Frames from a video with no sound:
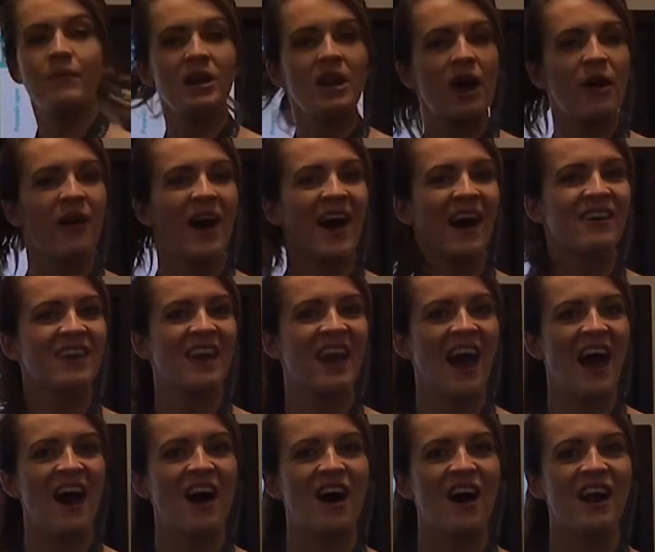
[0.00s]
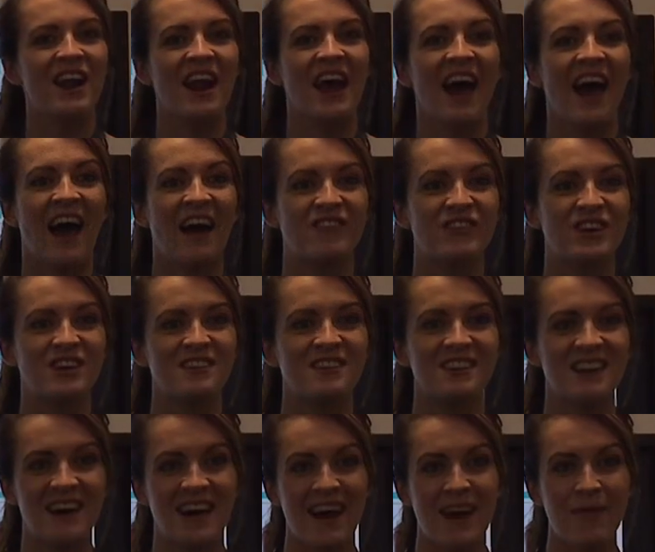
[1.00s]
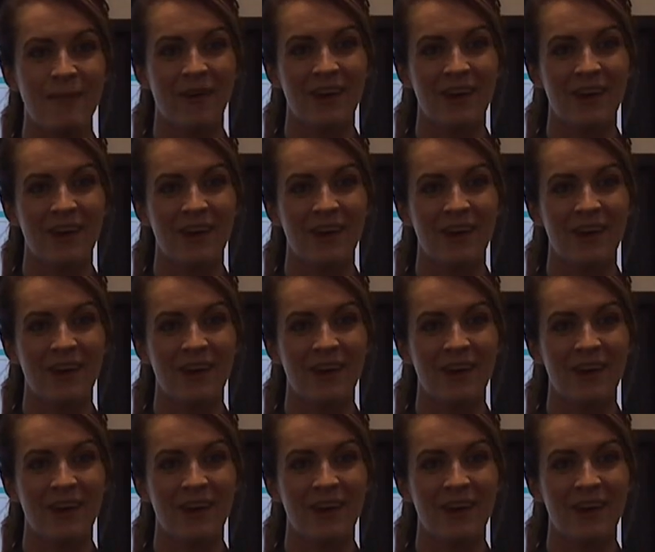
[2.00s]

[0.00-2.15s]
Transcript: know how you get on. Have a good time.